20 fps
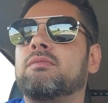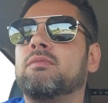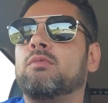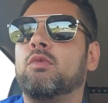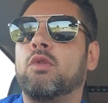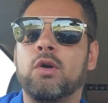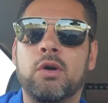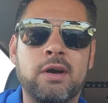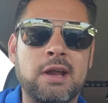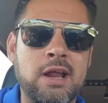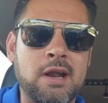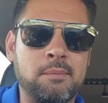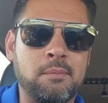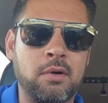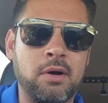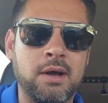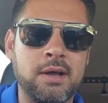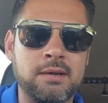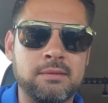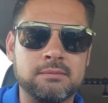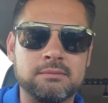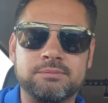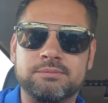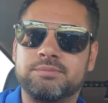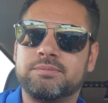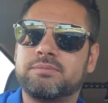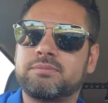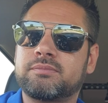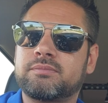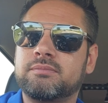Learned how to punt
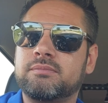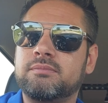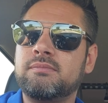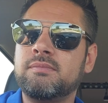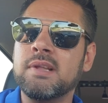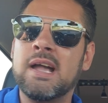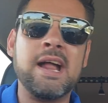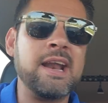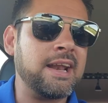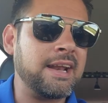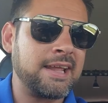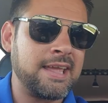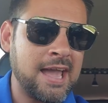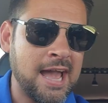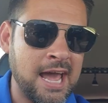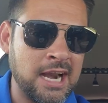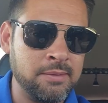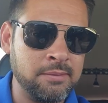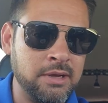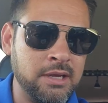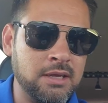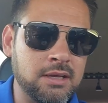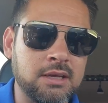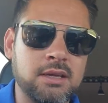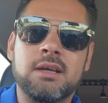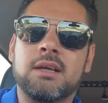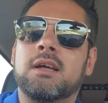at an academy.